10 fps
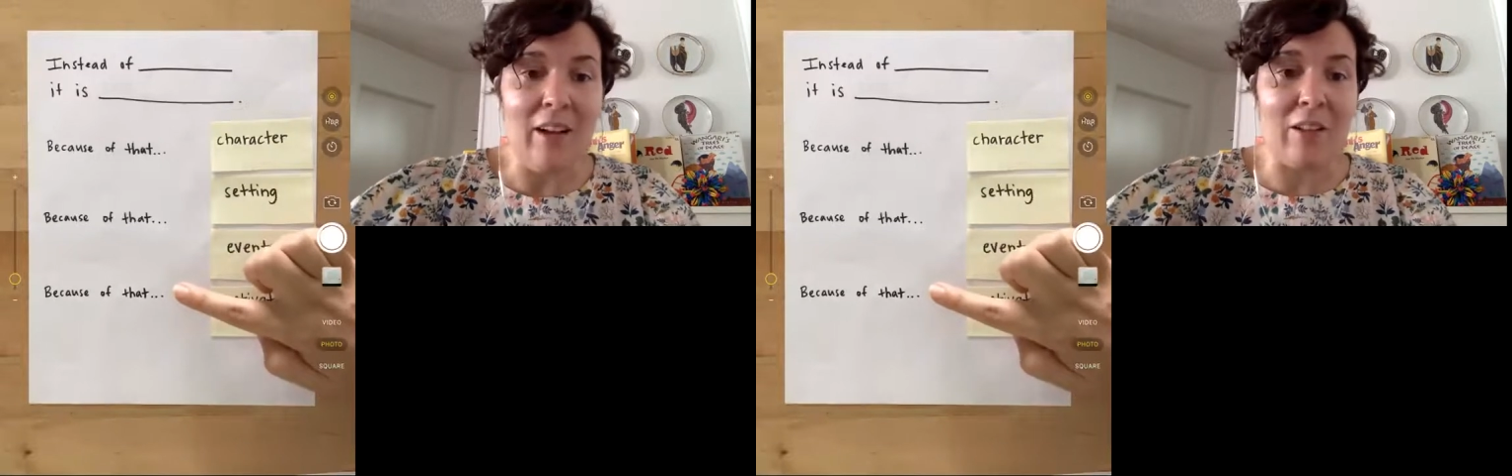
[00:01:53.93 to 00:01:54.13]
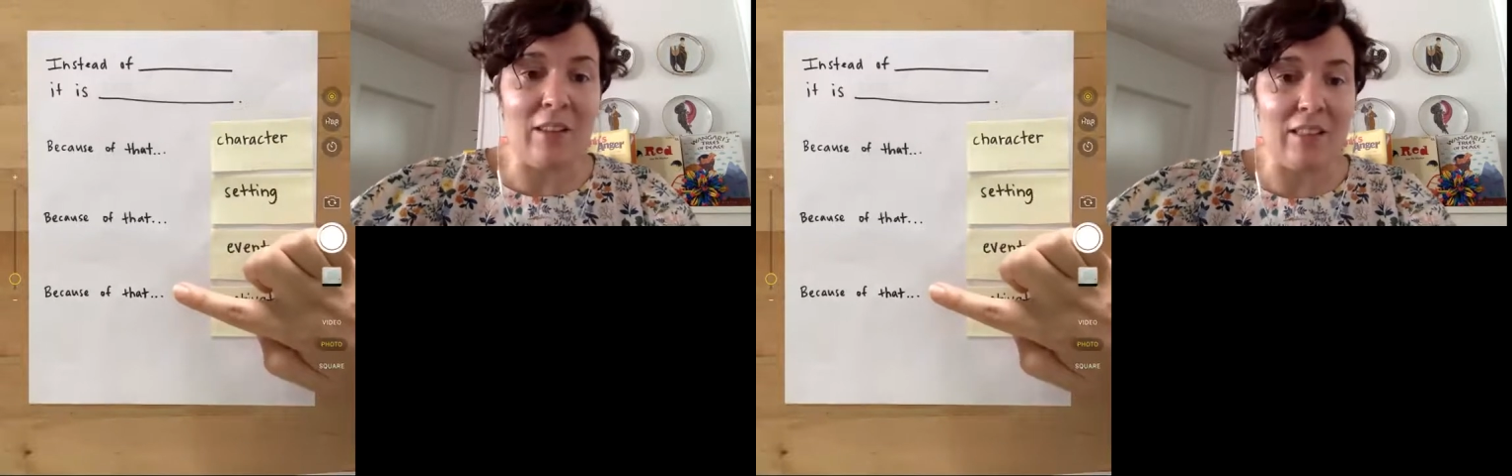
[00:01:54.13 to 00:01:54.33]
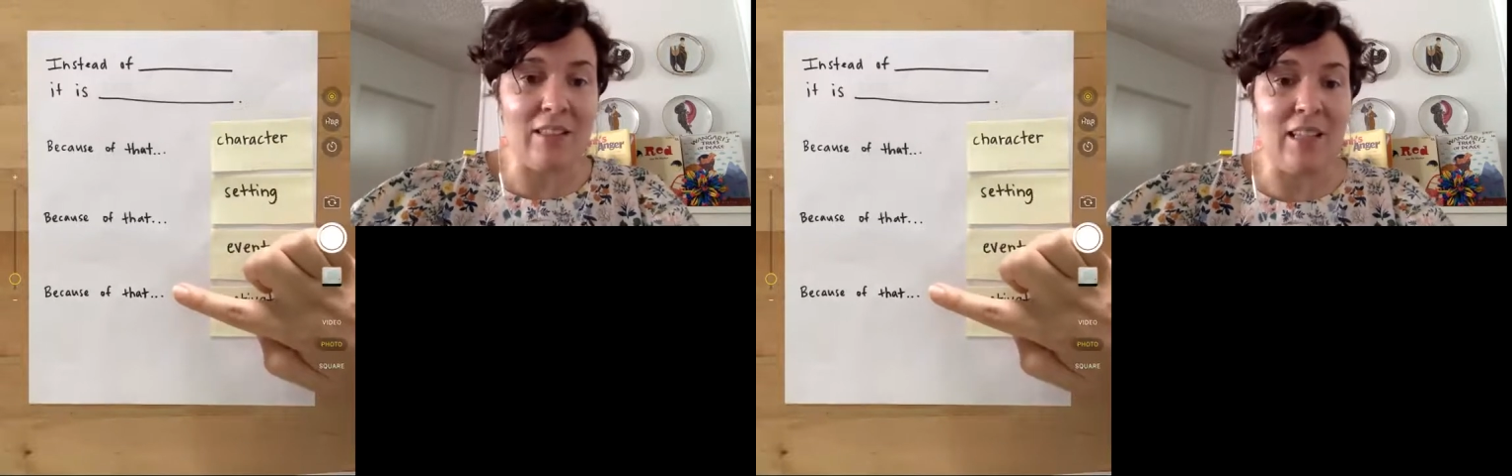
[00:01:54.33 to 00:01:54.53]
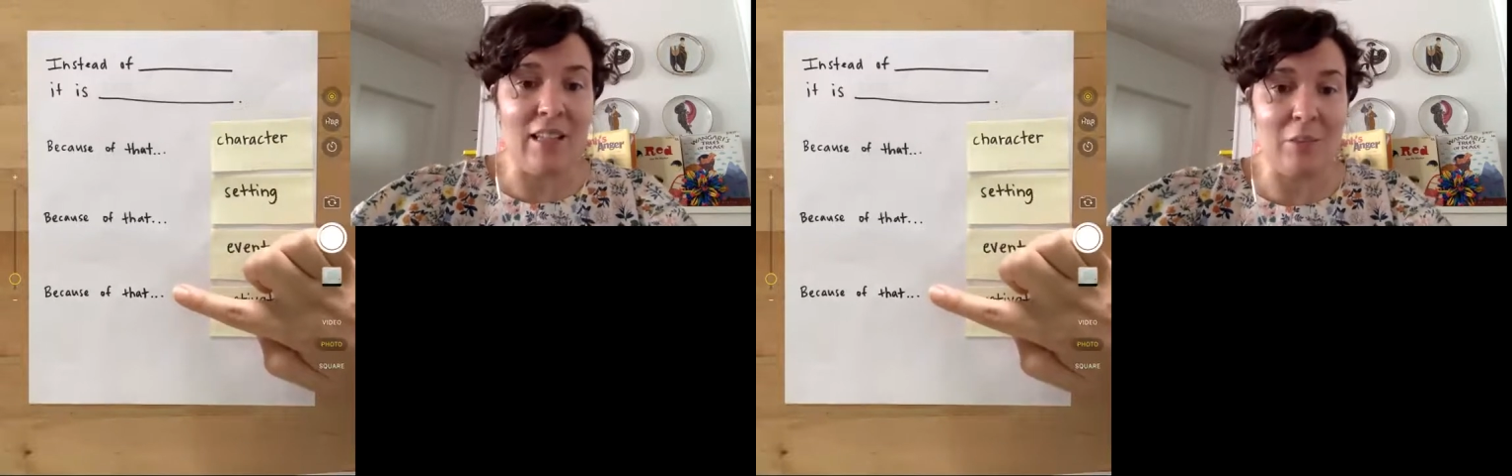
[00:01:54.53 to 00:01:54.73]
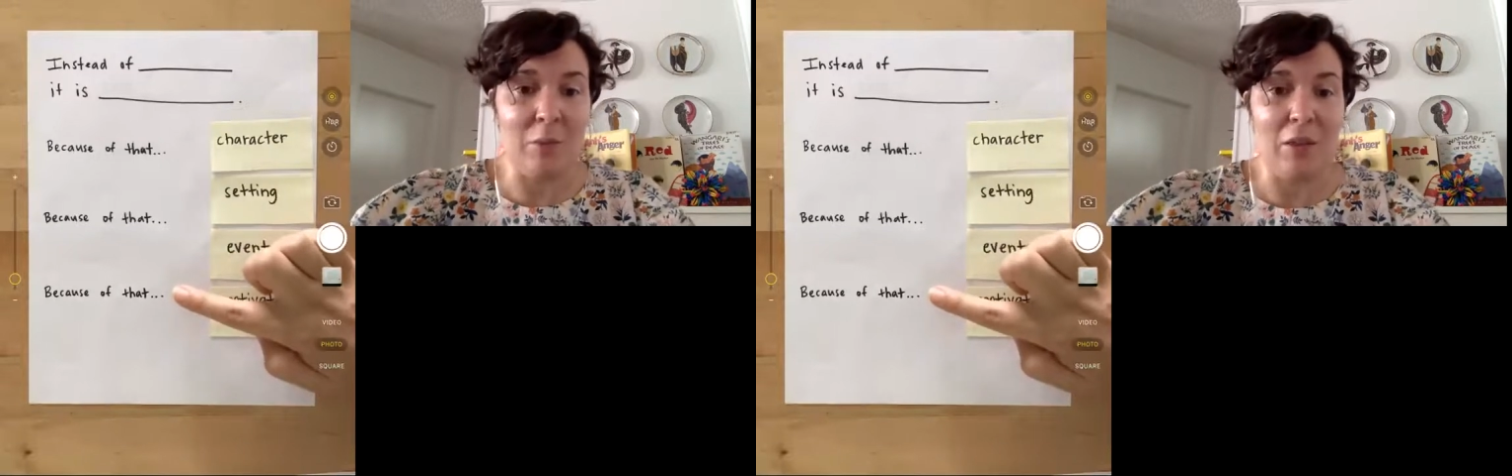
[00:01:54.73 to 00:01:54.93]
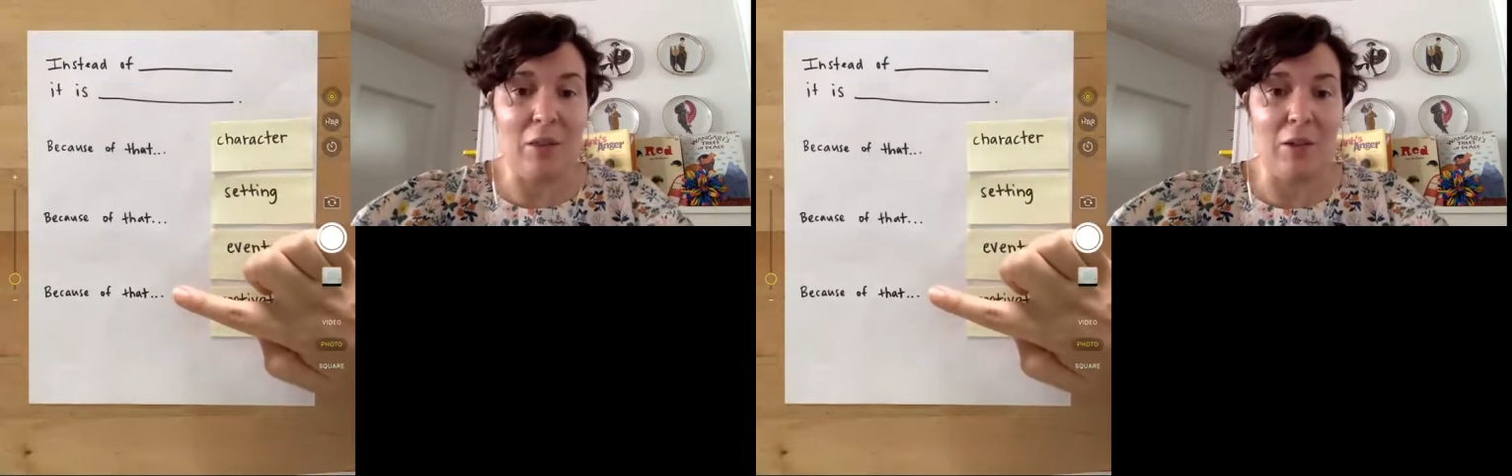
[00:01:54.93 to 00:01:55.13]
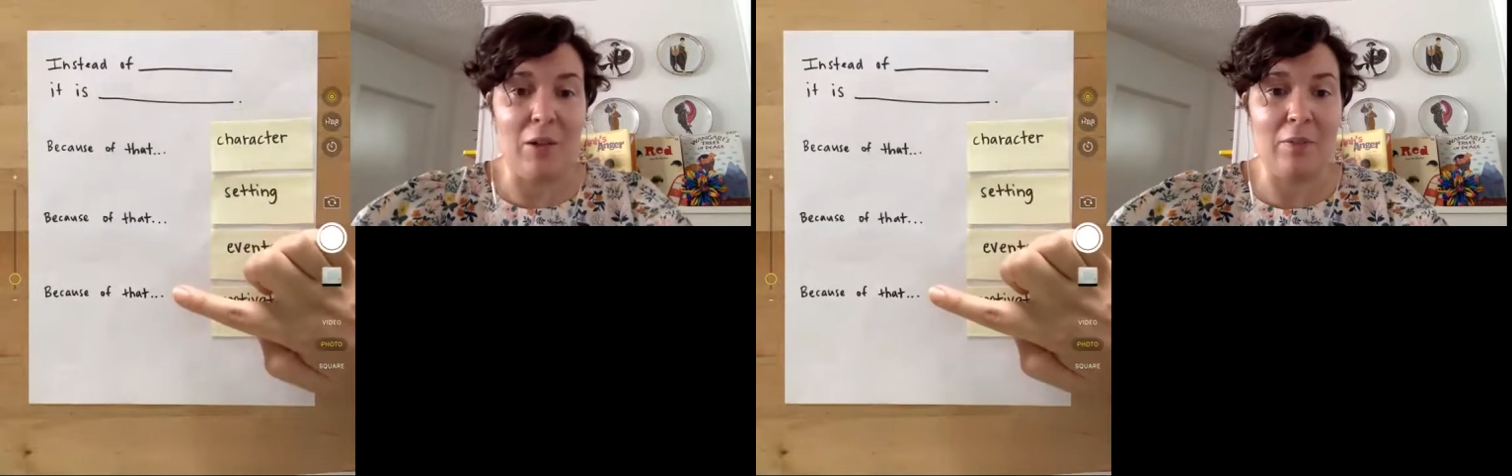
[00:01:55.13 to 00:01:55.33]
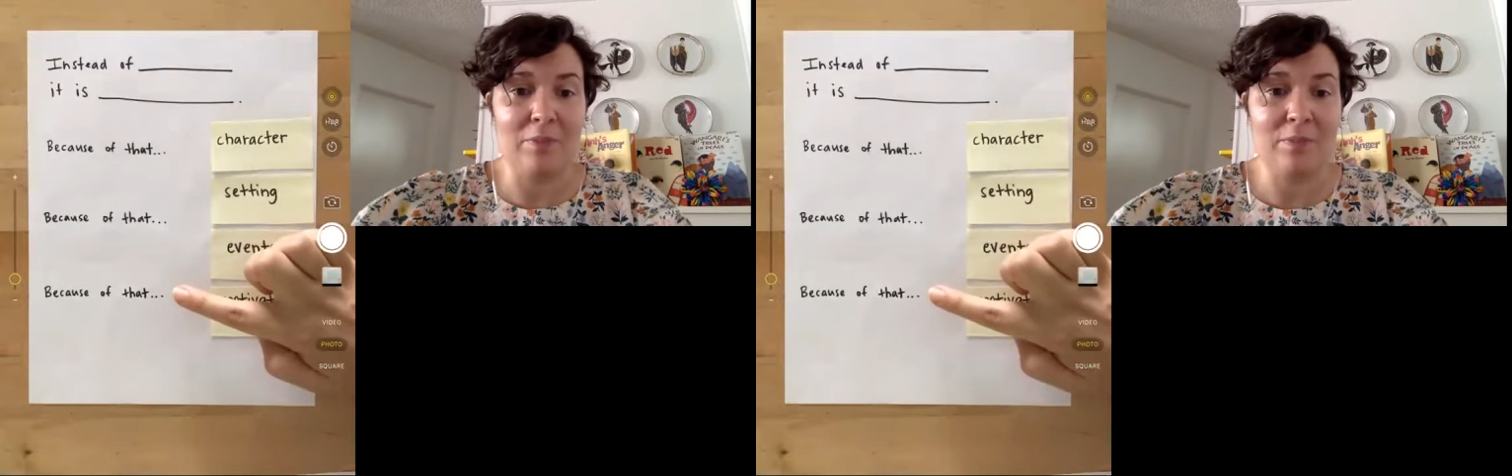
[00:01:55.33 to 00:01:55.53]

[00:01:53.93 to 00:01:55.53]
all these things with her.